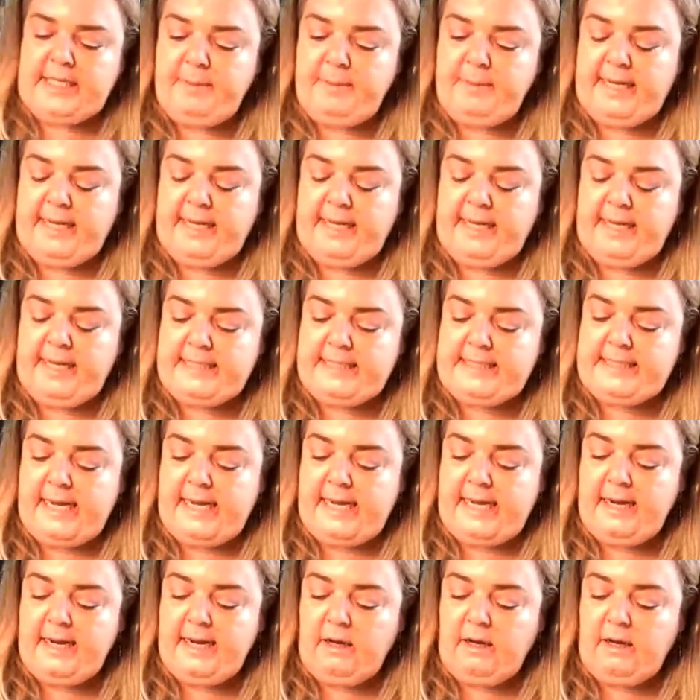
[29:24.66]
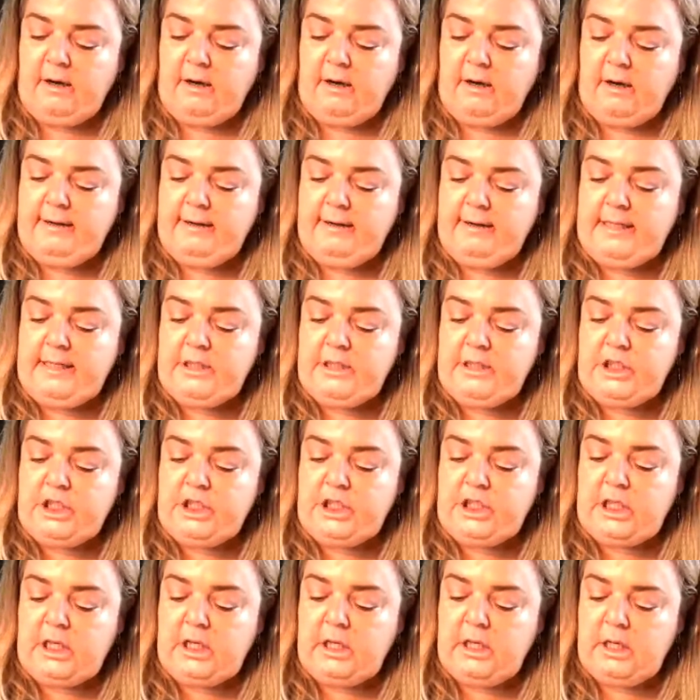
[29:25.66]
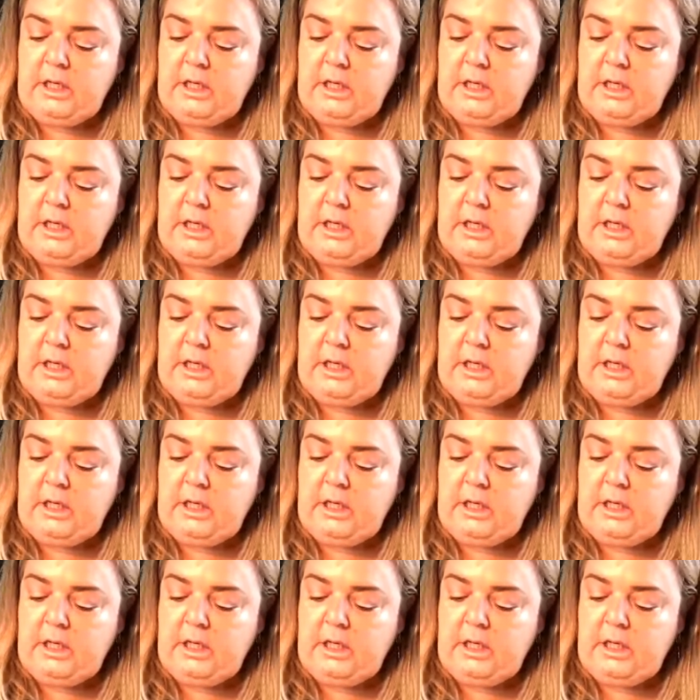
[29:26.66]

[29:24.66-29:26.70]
I'm going to get a darker orange.